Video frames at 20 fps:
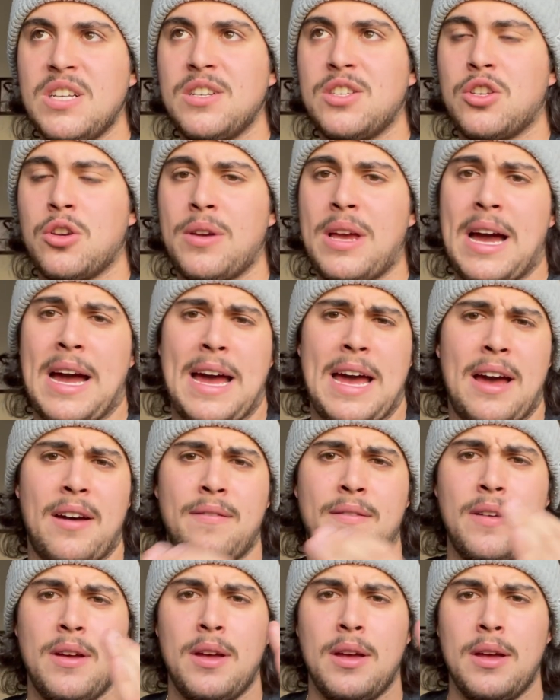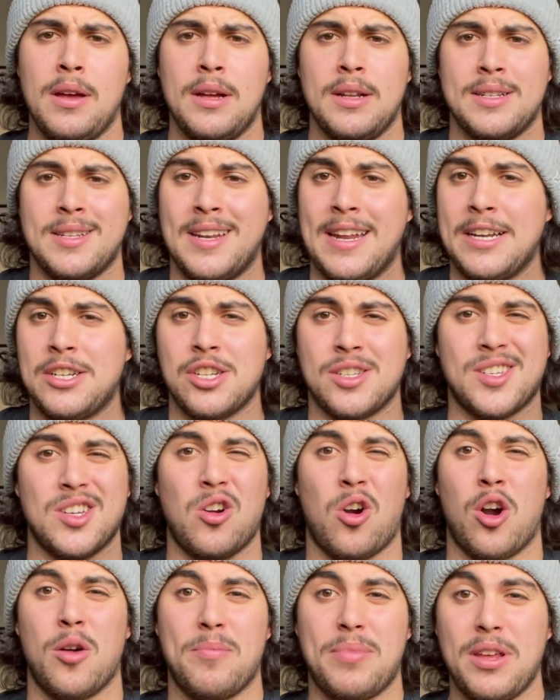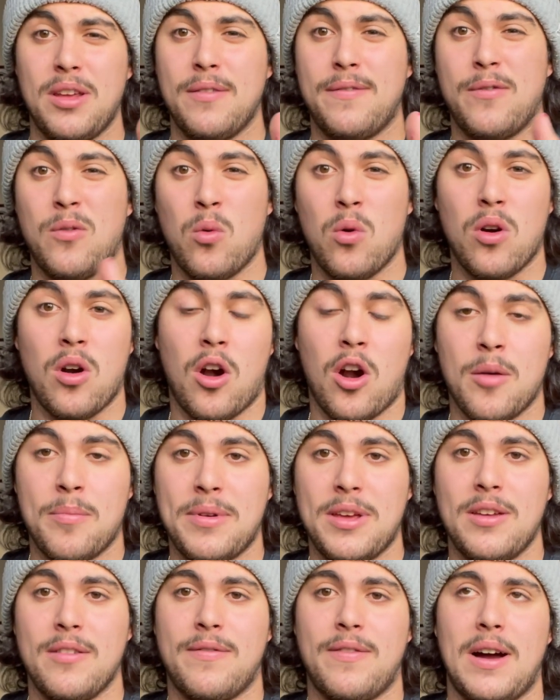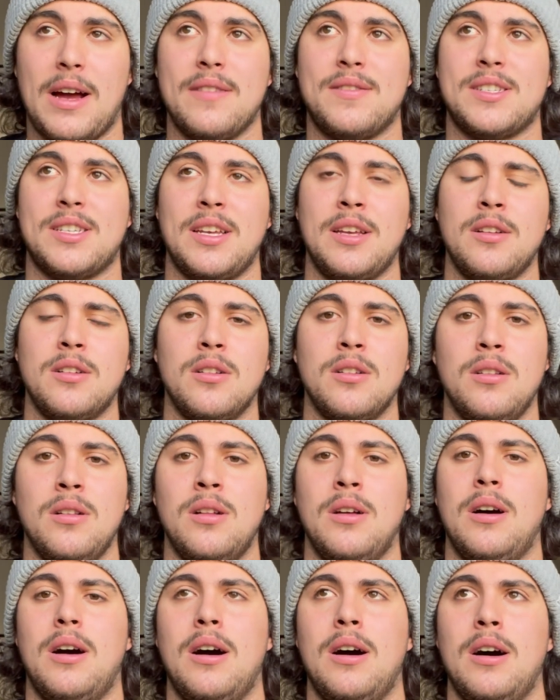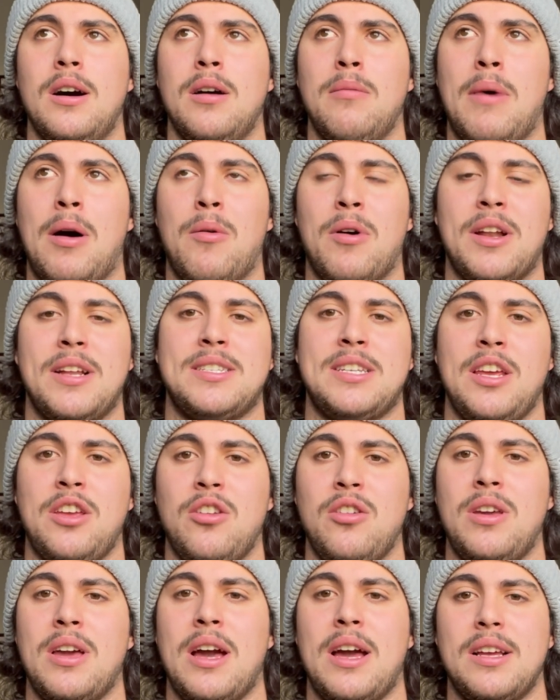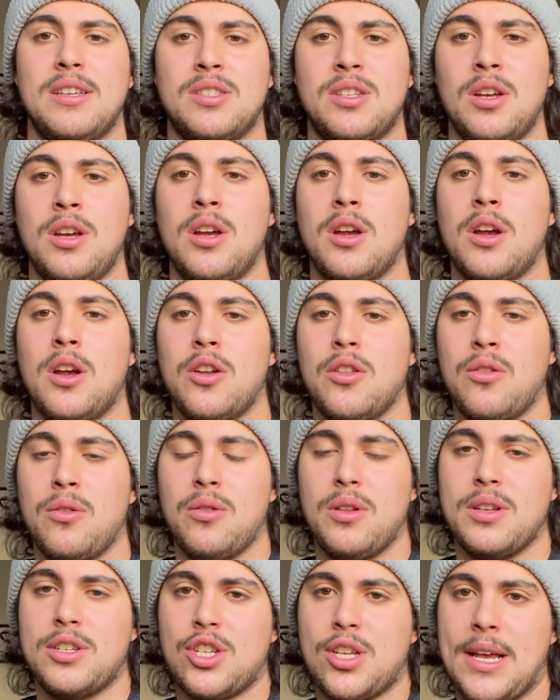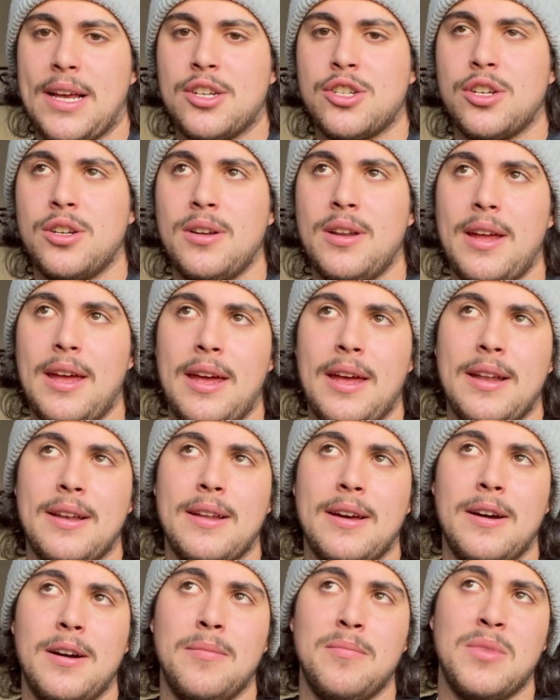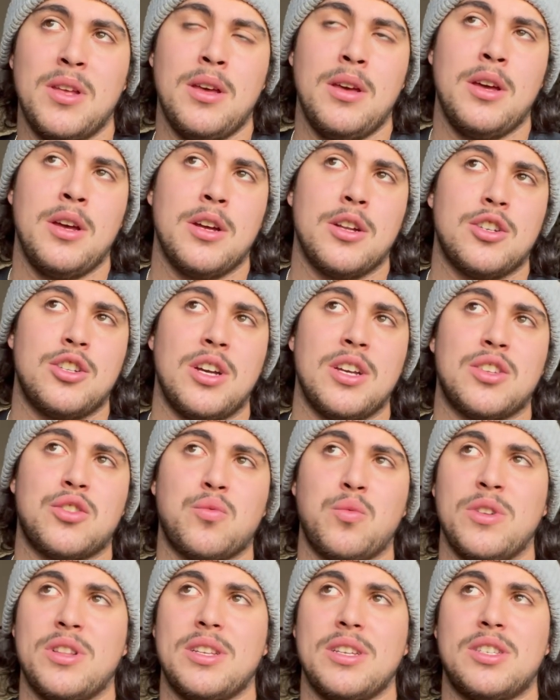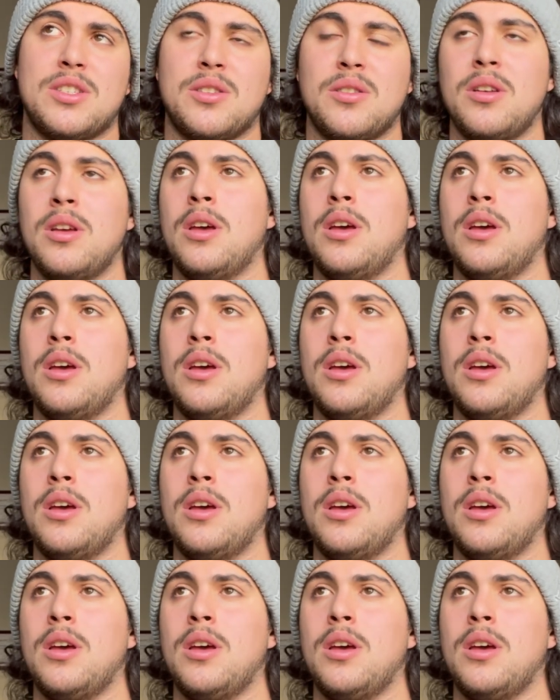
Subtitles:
yeah, I have today just an RP4, RP5 single. I want to take you guys through this session, and just with this